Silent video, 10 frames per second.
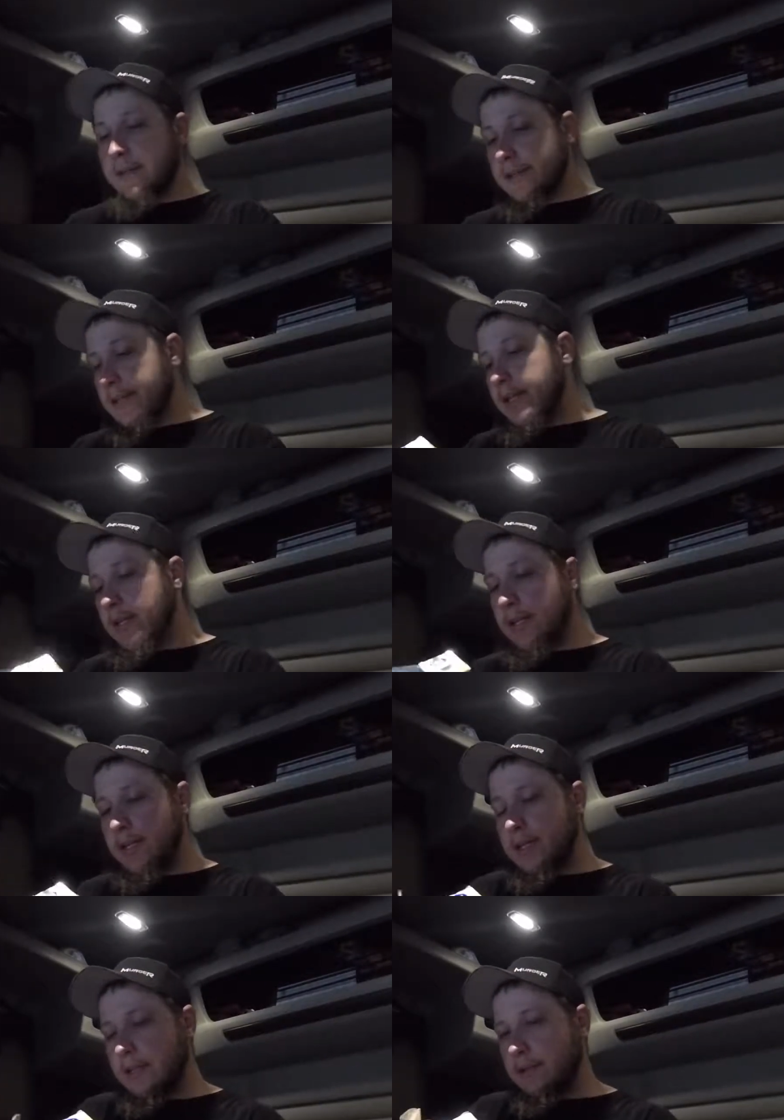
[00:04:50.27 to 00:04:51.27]

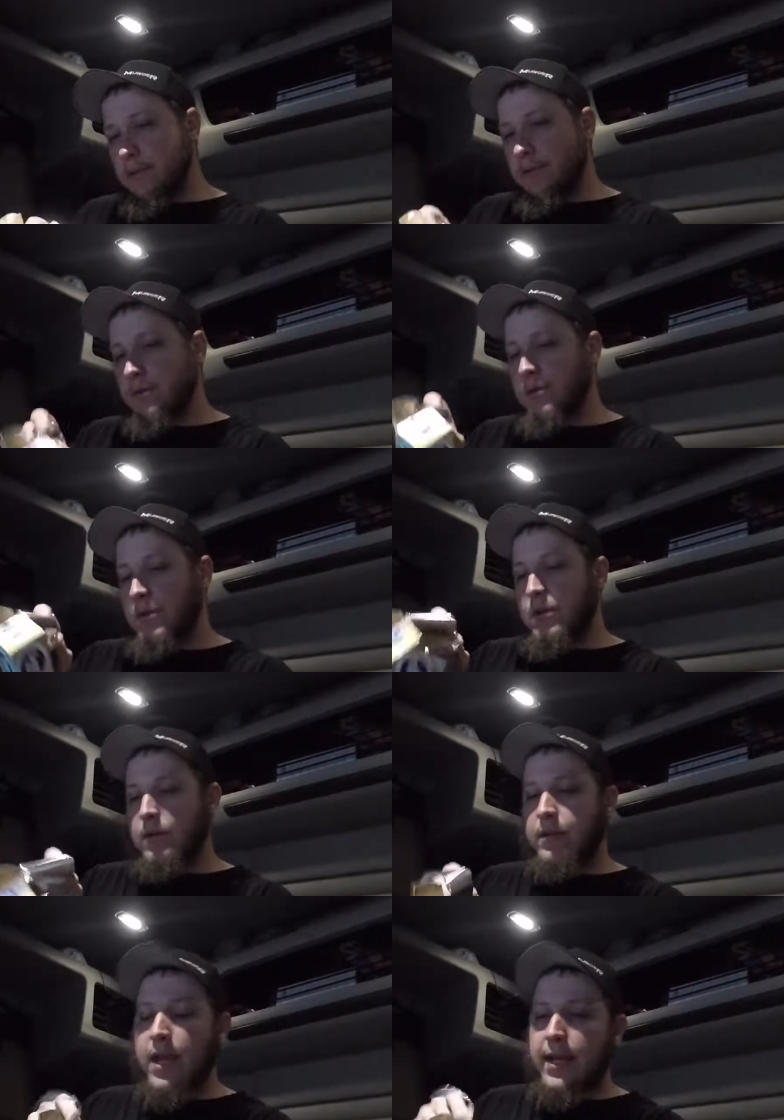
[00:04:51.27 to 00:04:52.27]
is
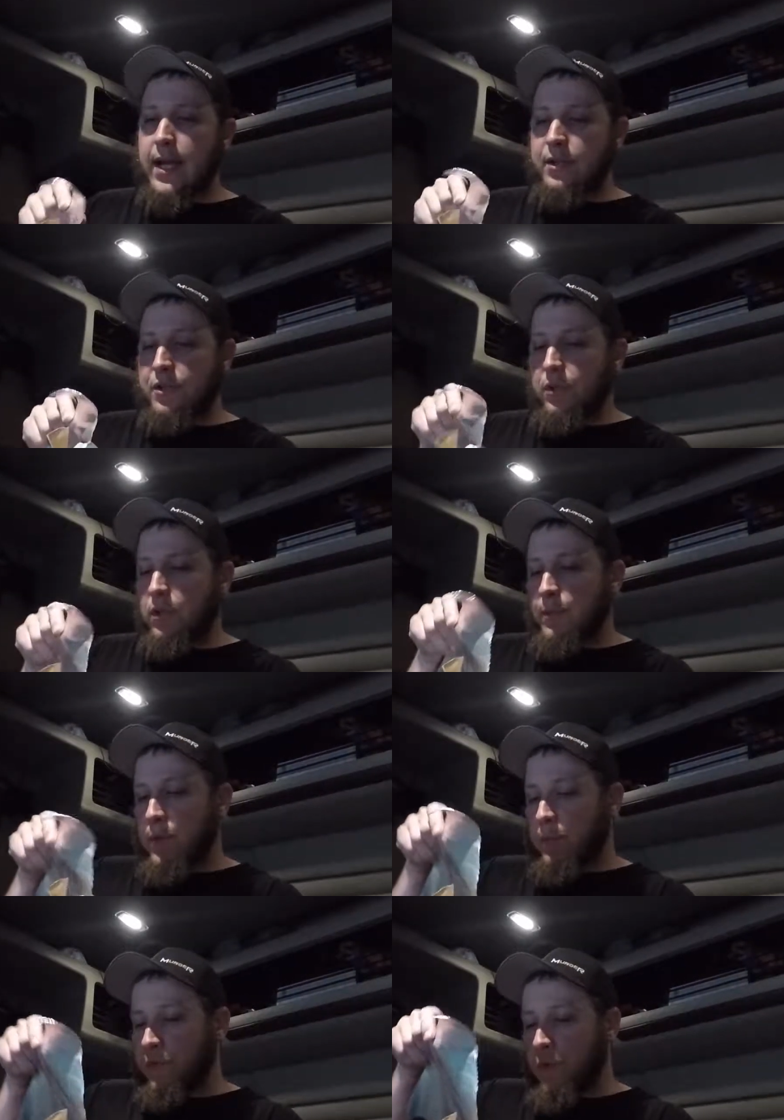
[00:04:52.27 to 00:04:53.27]
take out your
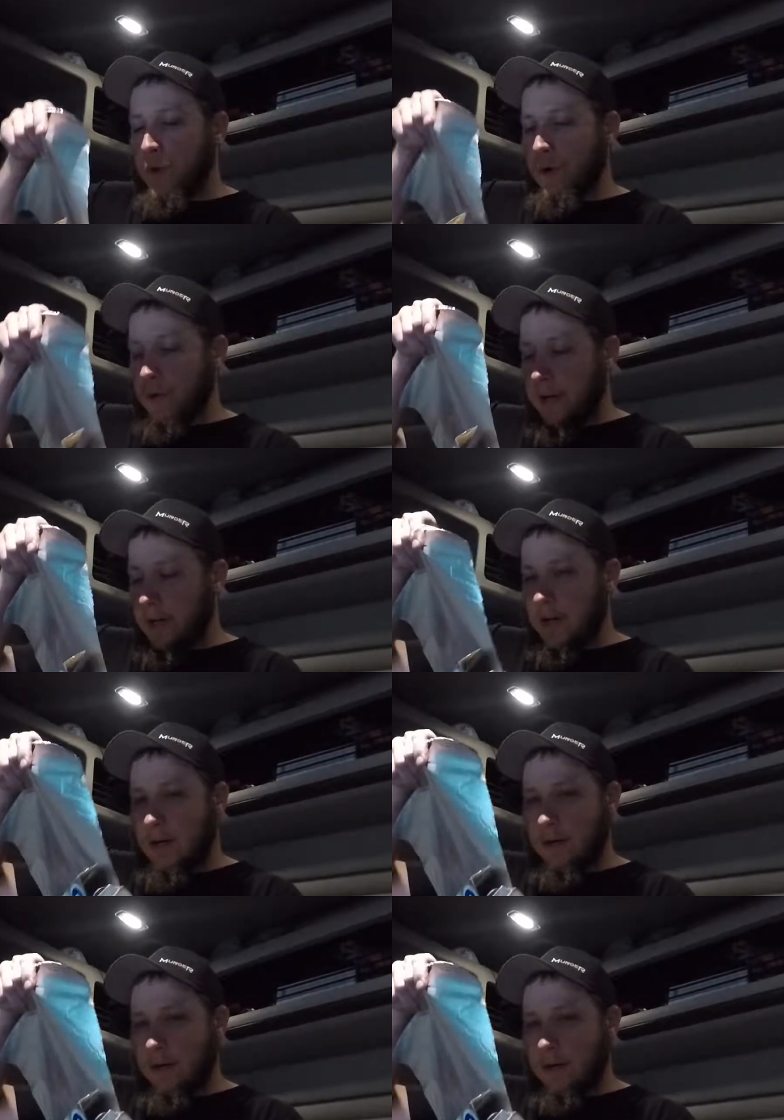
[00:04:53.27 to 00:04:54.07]
aluminum foil here.